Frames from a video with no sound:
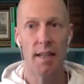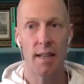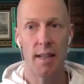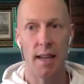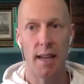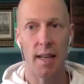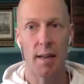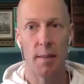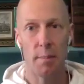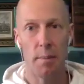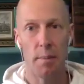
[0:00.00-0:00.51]

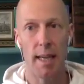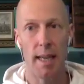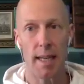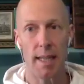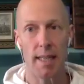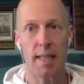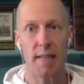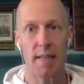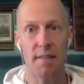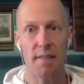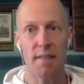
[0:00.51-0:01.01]
an
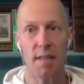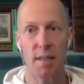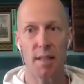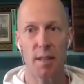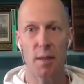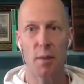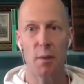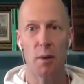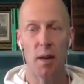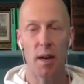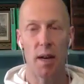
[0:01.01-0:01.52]
amazing
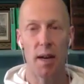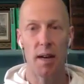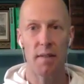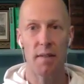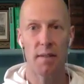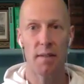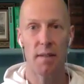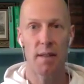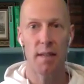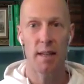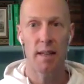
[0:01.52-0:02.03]
physical life.
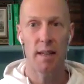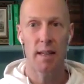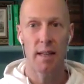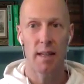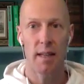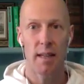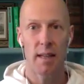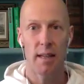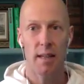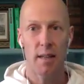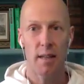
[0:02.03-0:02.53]

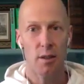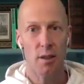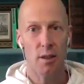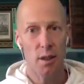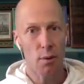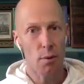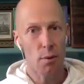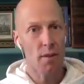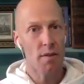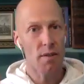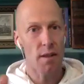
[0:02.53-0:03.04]
Because
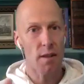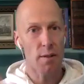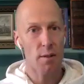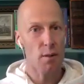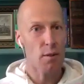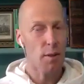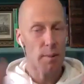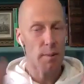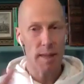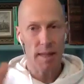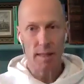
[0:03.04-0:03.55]
so often I was
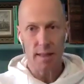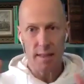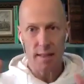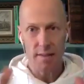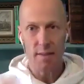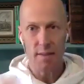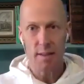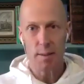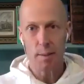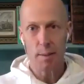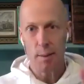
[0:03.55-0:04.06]
talking about the
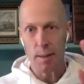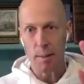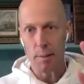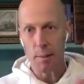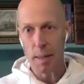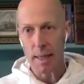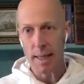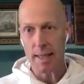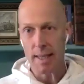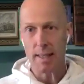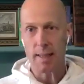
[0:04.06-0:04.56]
difference between
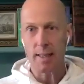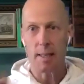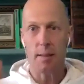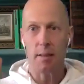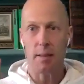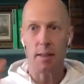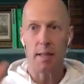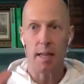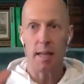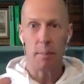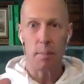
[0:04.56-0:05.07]
peace
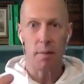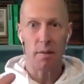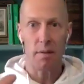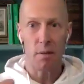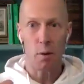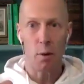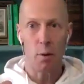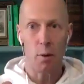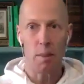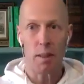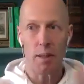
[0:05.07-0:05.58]
and
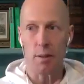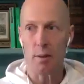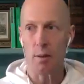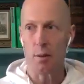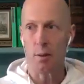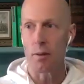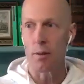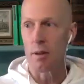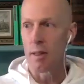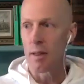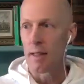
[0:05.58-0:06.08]
performance,
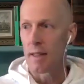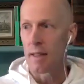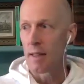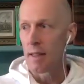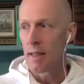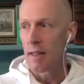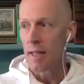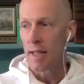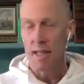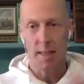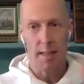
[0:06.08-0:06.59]
or
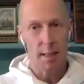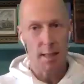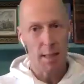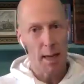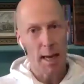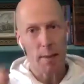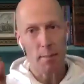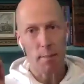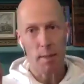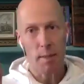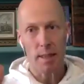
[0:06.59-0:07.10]

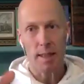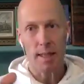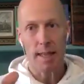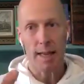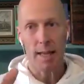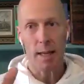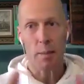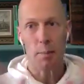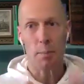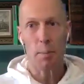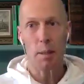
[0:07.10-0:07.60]
contentment
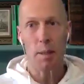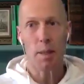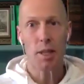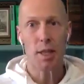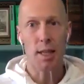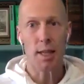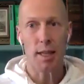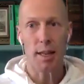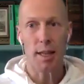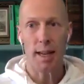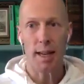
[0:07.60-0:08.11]
and
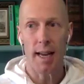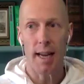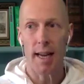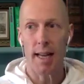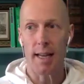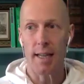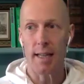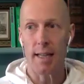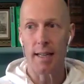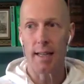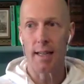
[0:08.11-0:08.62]
ambition,
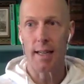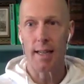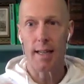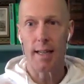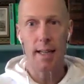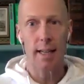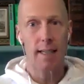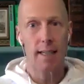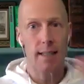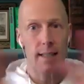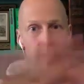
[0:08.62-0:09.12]
and
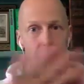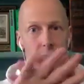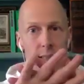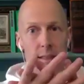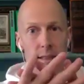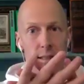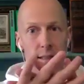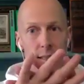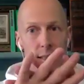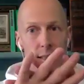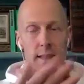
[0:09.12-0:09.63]
it's
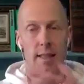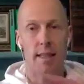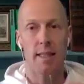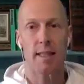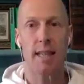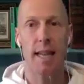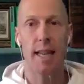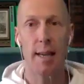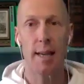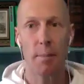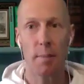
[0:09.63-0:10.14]
the
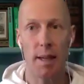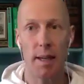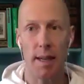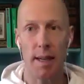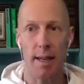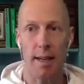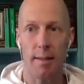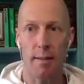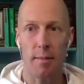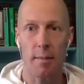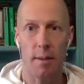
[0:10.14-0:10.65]
same
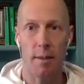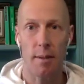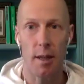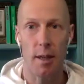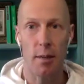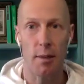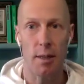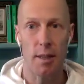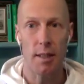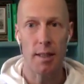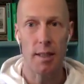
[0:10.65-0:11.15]
thing. You
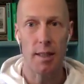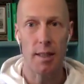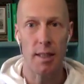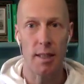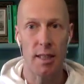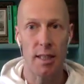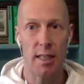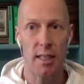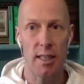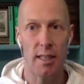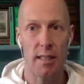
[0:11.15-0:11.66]
know, it's
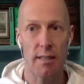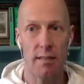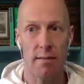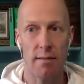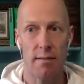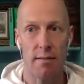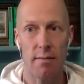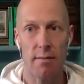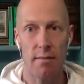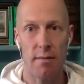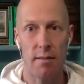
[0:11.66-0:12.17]
just
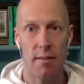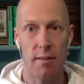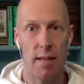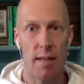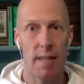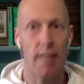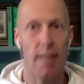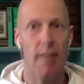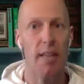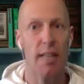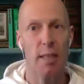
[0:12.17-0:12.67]

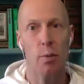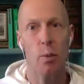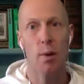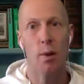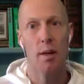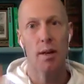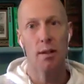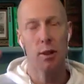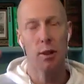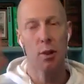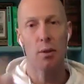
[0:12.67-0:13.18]
that's what
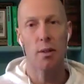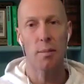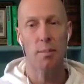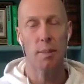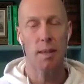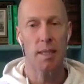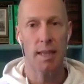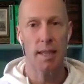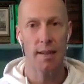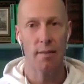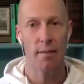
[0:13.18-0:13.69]
a
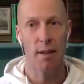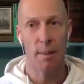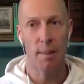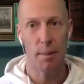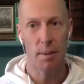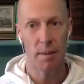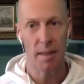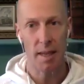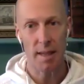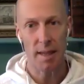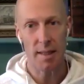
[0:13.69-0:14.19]
200%
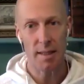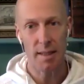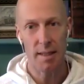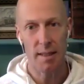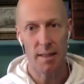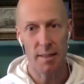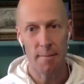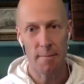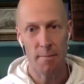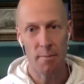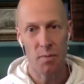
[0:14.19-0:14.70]
represents,
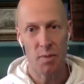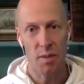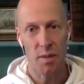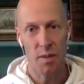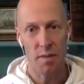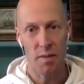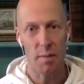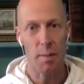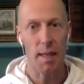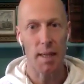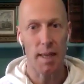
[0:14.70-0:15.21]

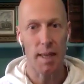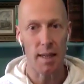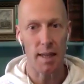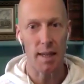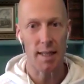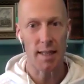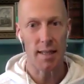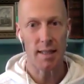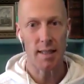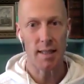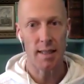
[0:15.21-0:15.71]
for me at
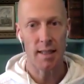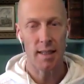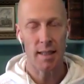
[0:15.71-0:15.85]
least,